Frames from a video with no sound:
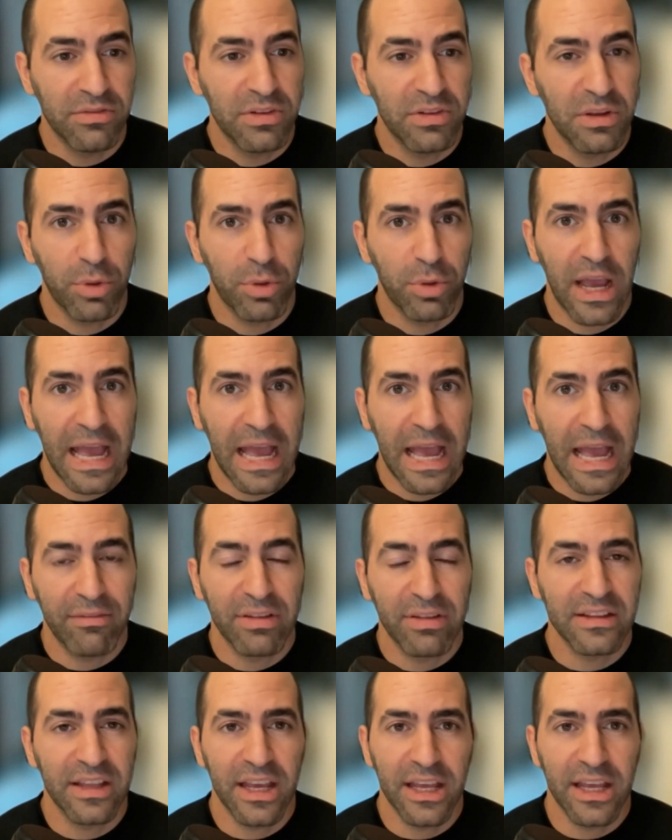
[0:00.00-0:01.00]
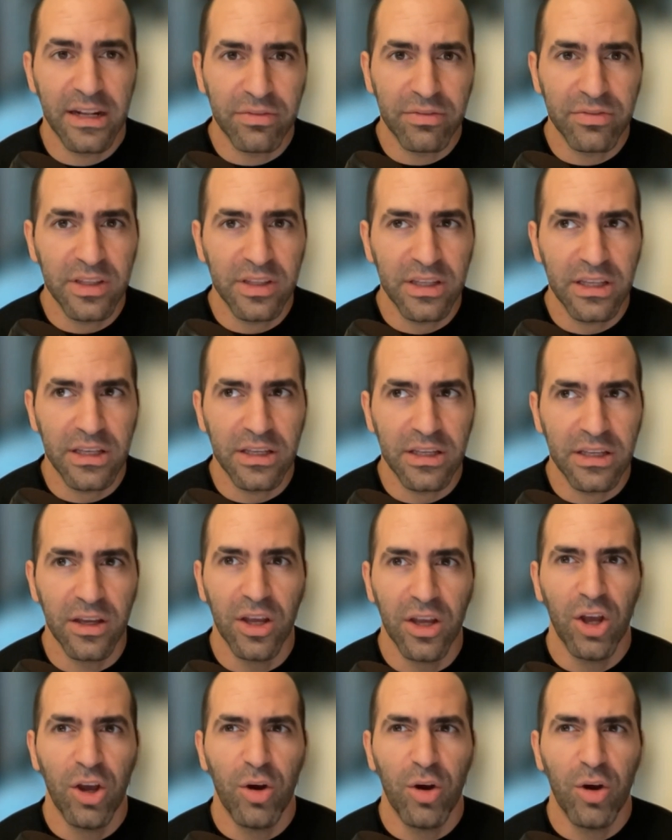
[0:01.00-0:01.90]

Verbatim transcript: event by having the NFT.